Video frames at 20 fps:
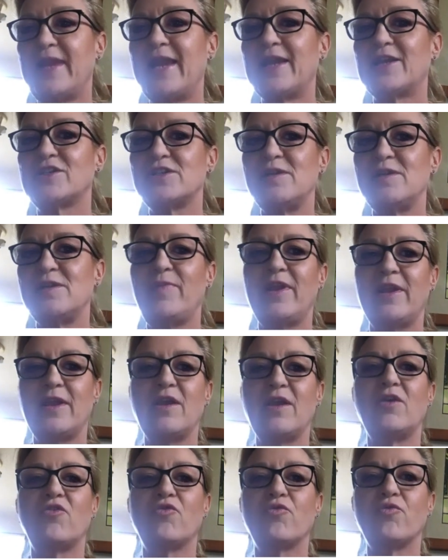actually being
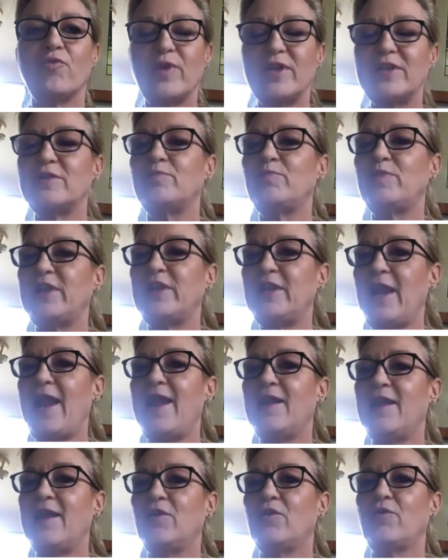incredibly
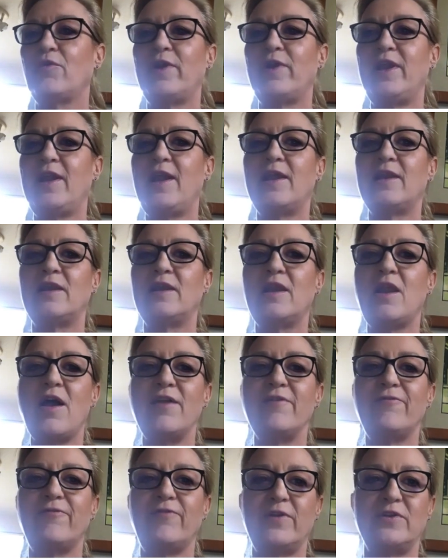angry at
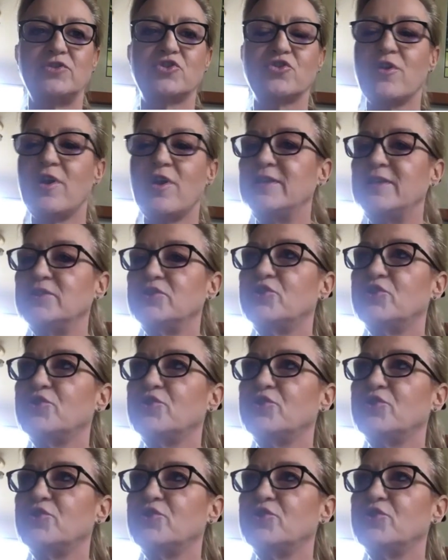life and trying